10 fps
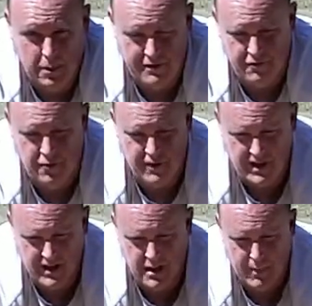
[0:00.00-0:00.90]
assembly
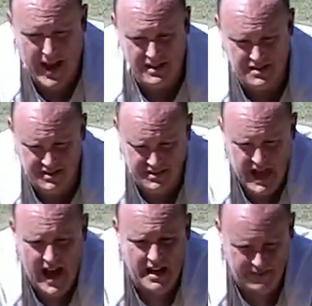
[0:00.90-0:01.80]
for the
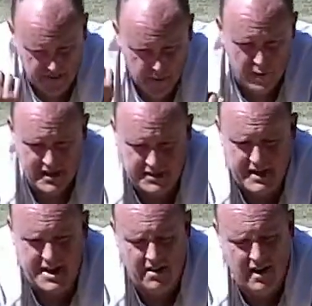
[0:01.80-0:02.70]
capacitance hat, and then the
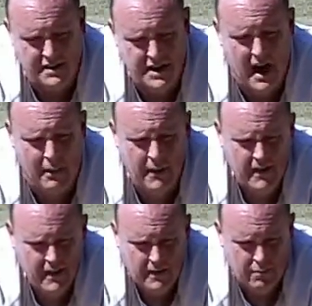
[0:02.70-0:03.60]
resonator on
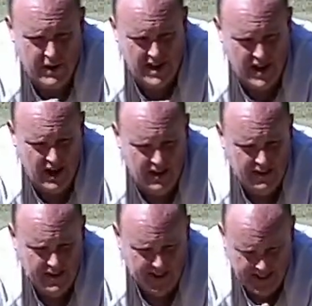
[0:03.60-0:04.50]
top. But
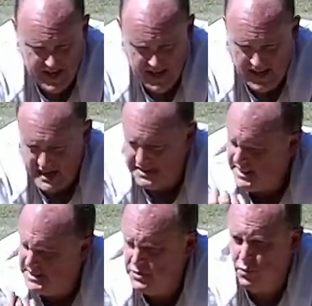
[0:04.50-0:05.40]
uh, in any
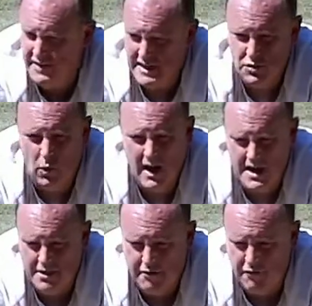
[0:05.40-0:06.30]
case, that's that's
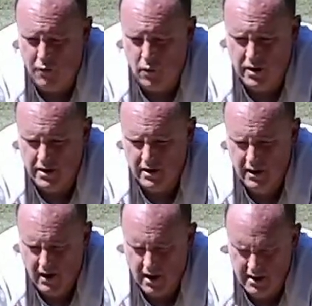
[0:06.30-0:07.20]
why the
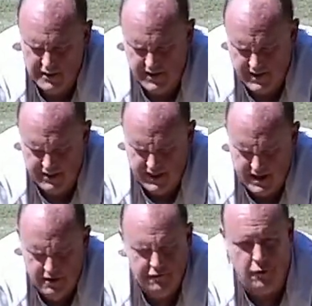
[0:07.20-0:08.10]
four or
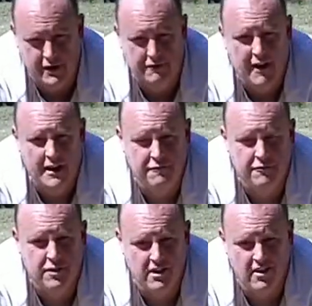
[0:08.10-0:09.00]
the the uh,
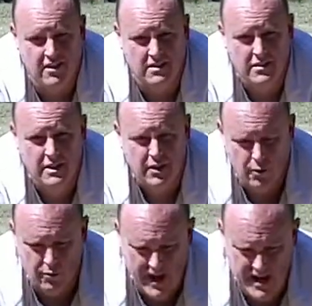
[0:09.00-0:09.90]
forty-five foot long
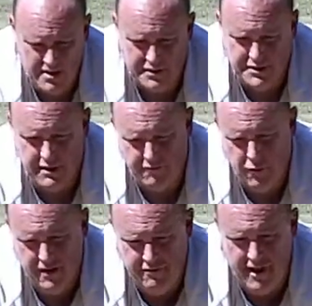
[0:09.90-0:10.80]
radials.
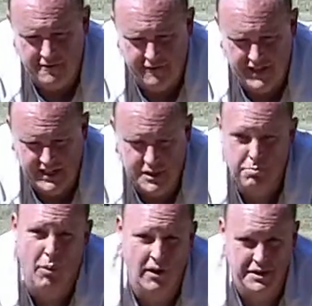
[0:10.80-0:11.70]
So the forty-five
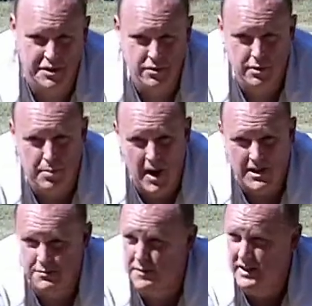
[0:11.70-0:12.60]
feet is zero point two
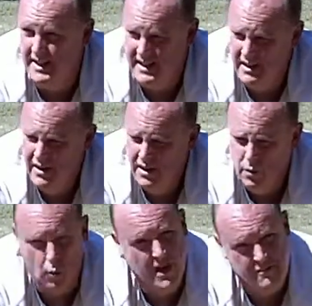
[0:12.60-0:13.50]
approximately
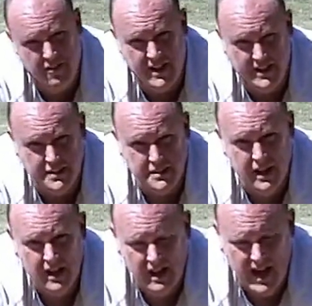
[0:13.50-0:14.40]

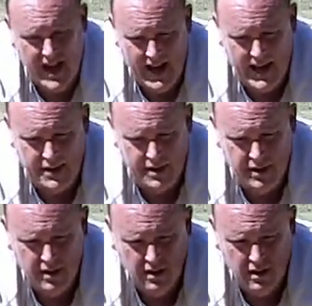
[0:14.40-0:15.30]
wavelengths at